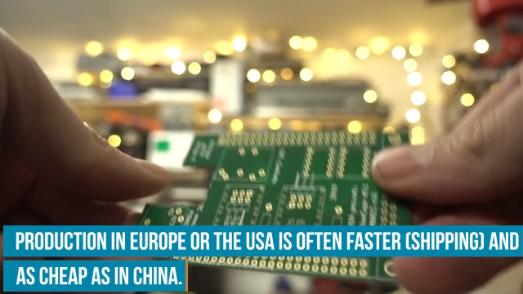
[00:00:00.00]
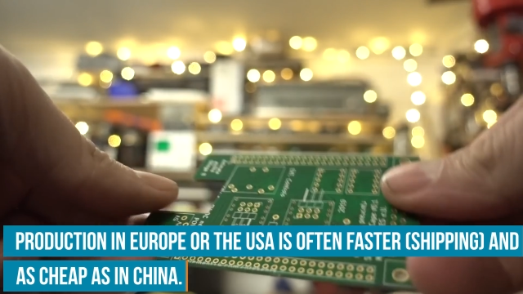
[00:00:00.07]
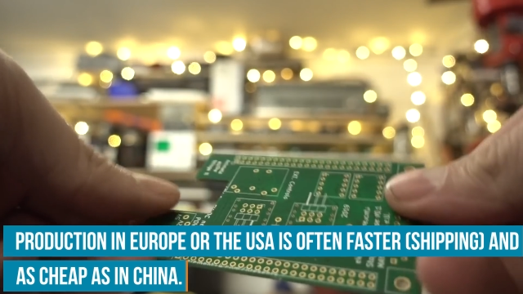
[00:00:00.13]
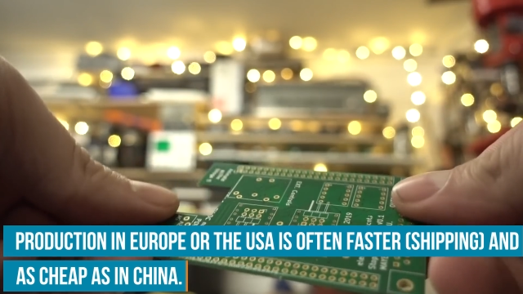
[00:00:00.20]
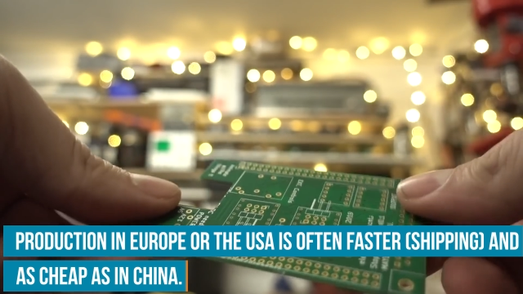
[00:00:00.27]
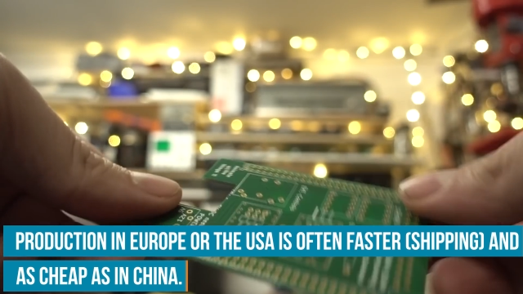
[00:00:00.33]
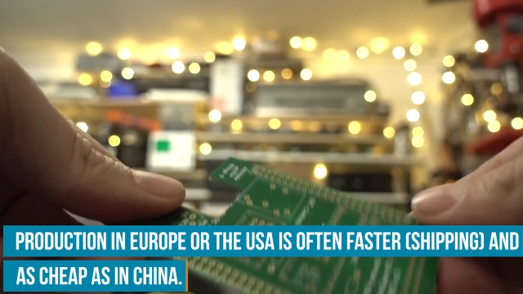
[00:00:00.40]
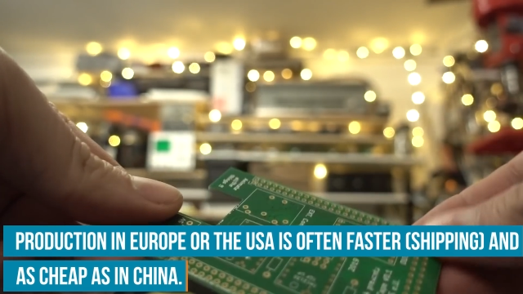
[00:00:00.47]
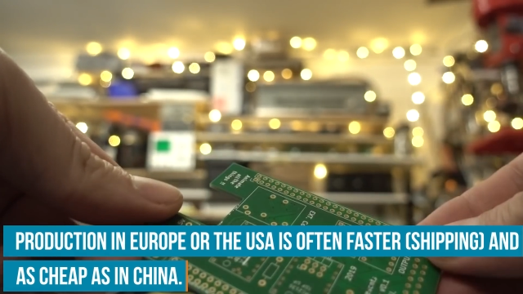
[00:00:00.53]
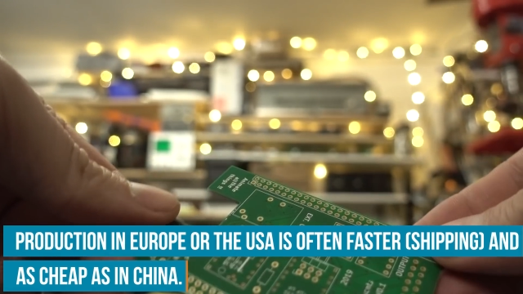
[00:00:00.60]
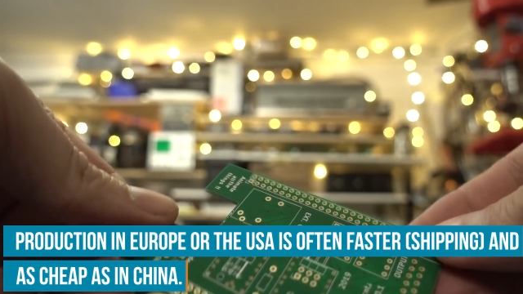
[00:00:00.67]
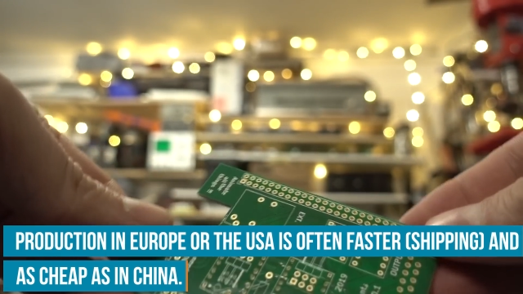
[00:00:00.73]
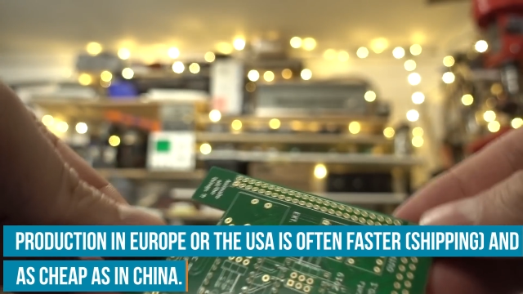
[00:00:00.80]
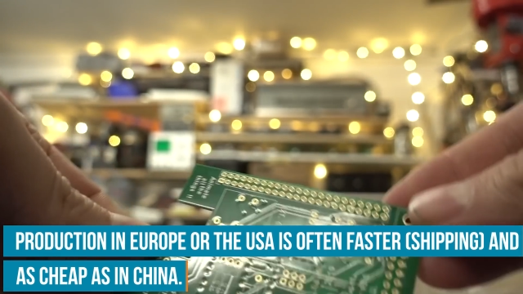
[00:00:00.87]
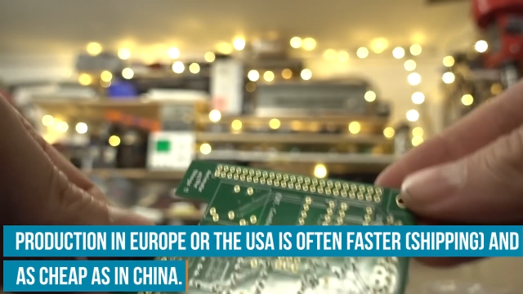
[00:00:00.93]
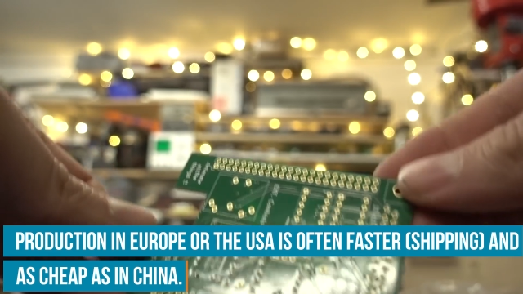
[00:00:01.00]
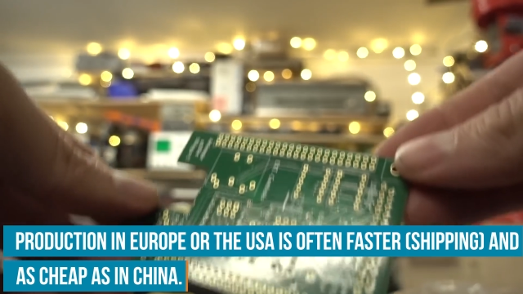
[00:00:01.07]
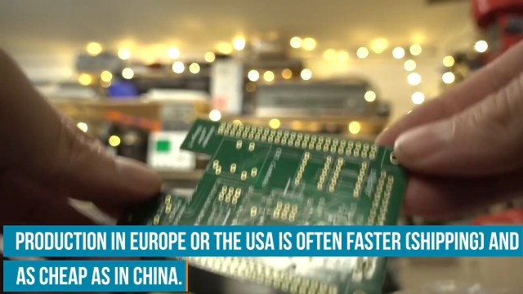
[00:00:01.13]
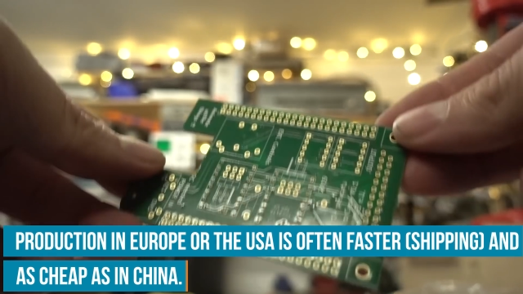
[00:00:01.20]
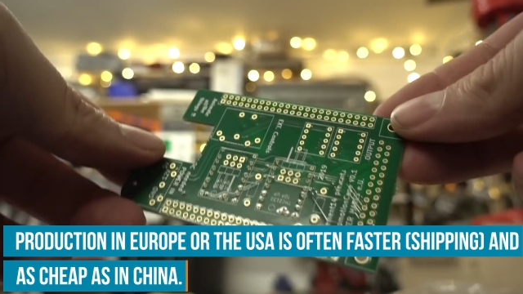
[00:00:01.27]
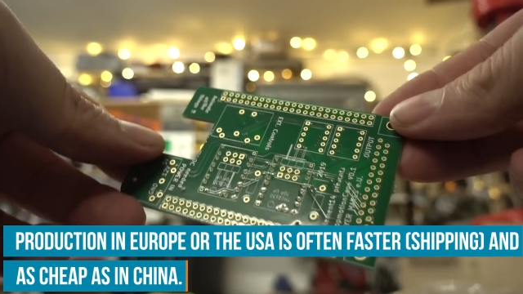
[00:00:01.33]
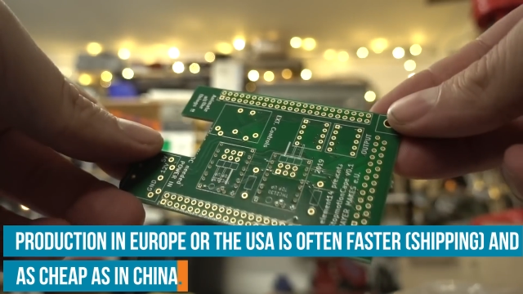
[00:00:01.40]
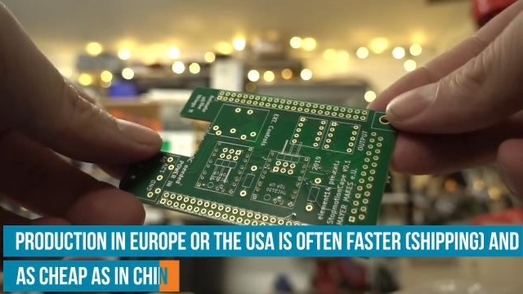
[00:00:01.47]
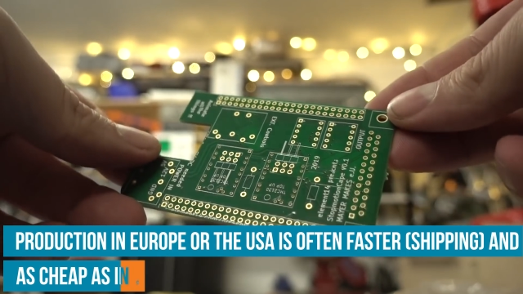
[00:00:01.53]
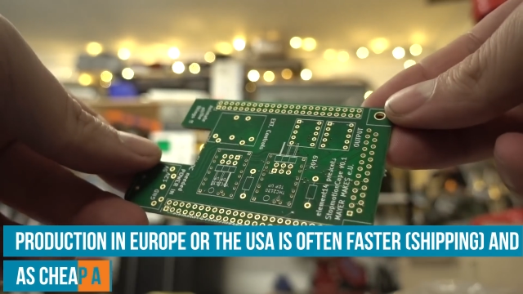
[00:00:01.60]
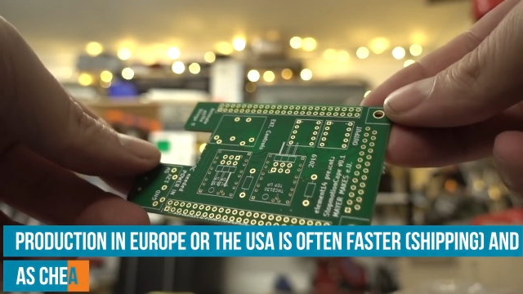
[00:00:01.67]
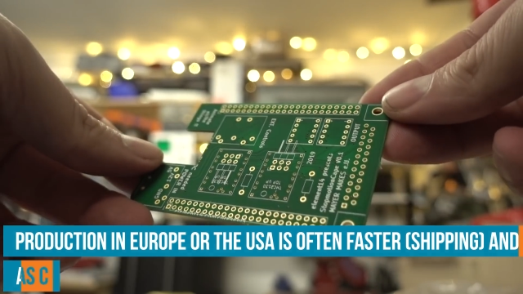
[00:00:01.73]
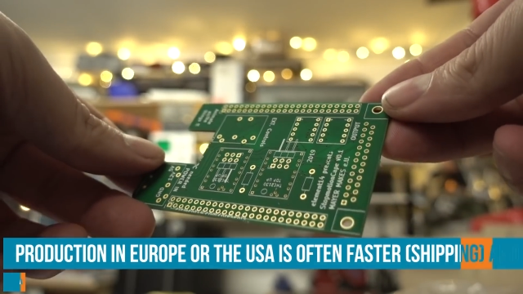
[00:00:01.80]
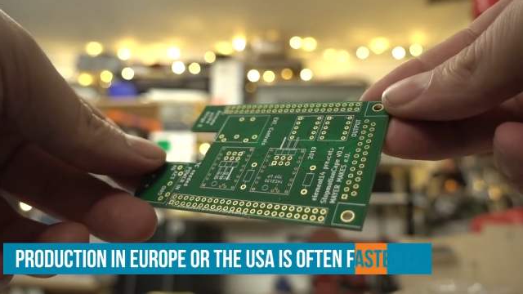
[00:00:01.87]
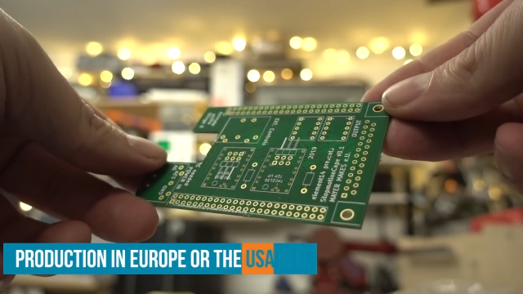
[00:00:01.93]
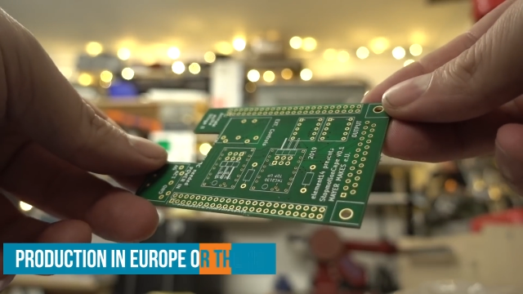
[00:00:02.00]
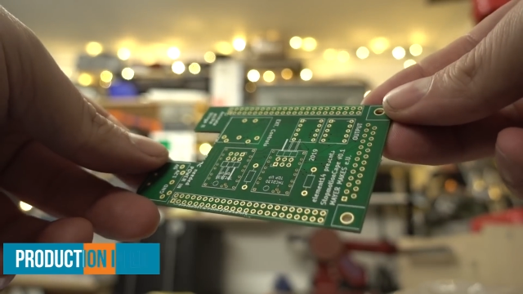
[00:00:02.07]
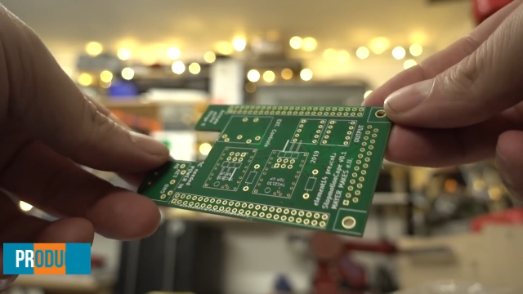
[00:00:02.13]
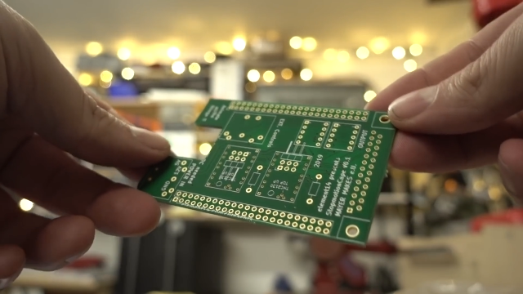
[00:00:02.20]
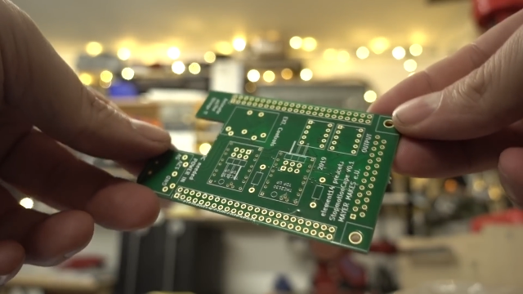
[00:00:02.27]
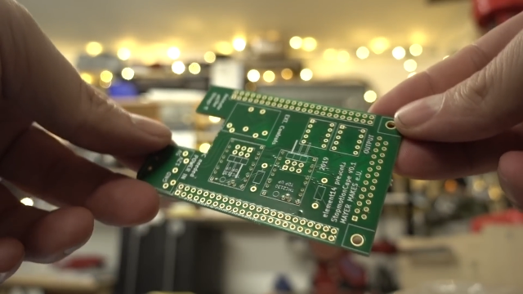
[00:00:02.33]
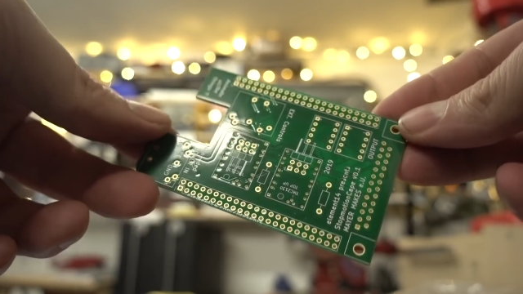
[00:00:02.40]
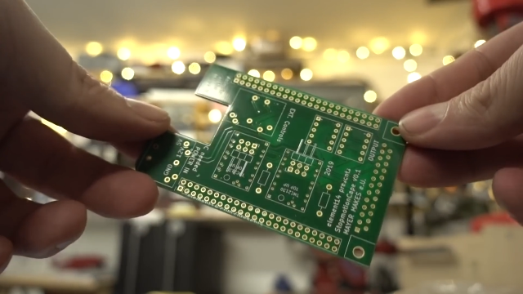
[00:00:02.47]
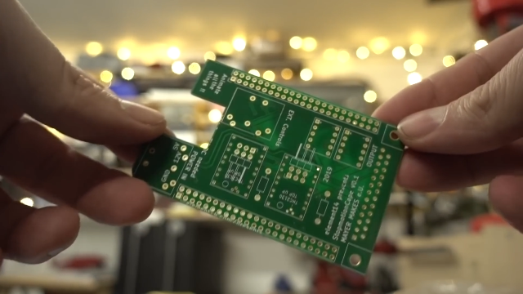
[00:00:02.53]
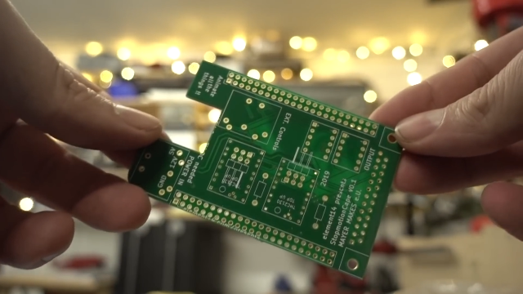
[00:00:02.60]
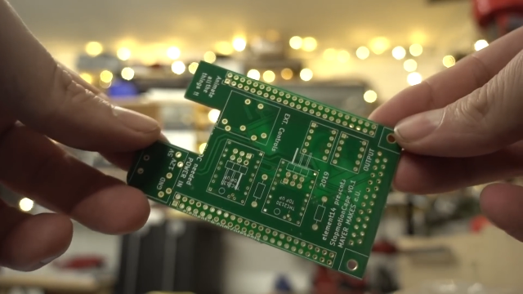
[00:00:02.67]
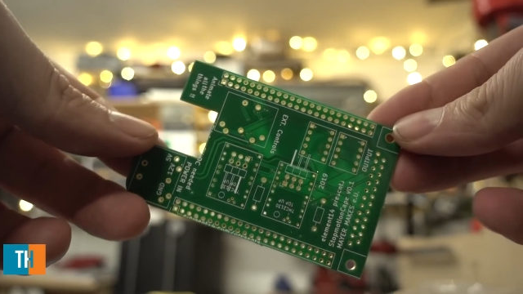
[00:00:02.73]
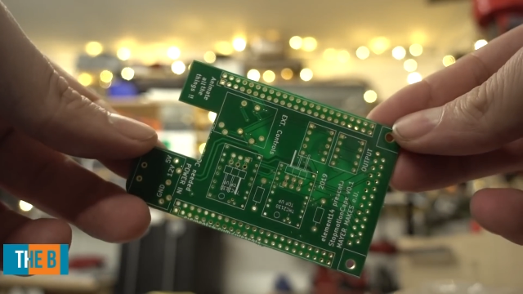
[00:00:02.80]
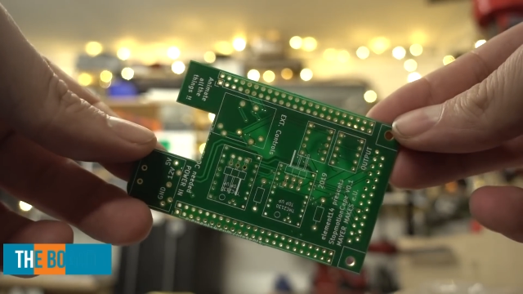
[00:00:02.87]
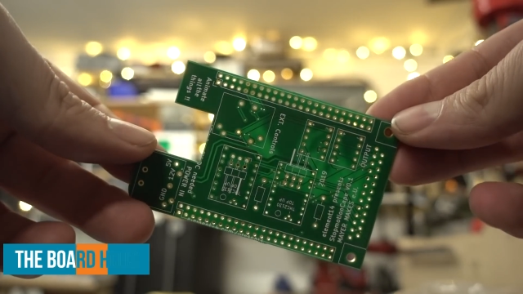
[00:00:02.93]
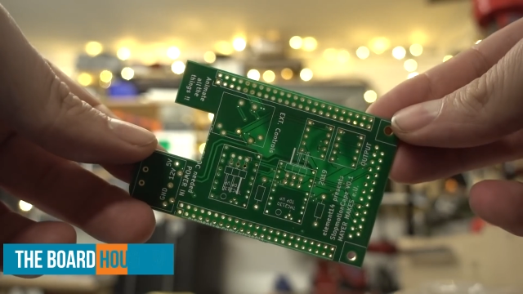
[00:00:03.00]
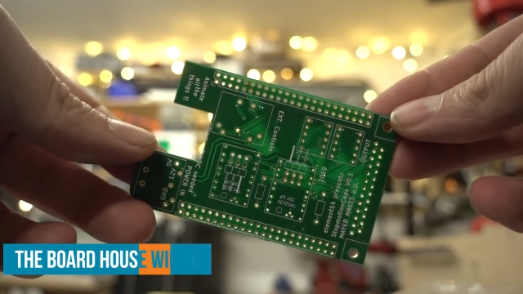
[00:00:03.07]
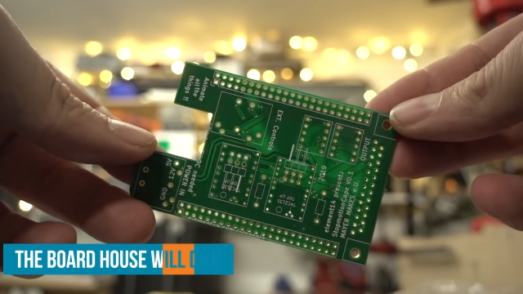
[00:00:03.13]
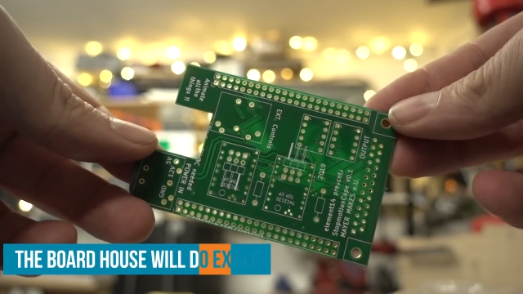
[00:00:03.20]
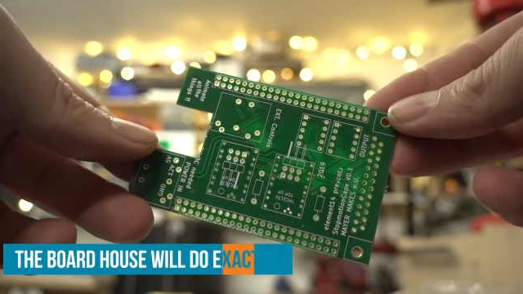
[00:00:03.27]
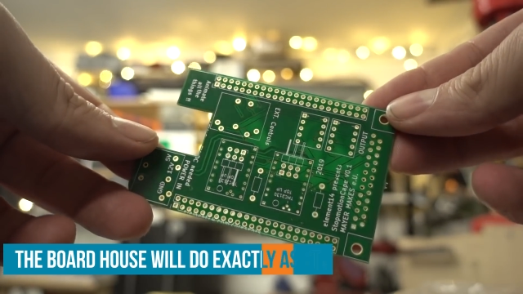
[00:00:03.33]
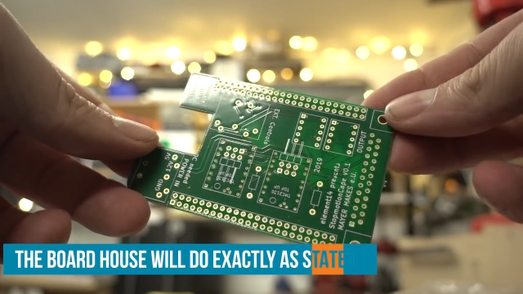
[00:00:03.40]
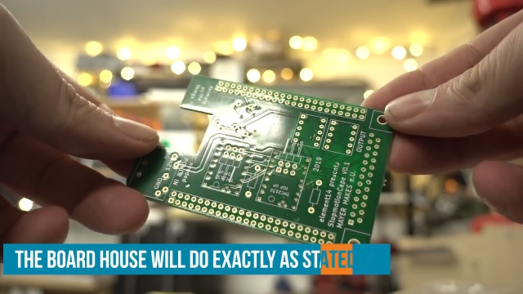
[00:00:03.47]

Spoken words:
No face is visible, so there are no lips to read.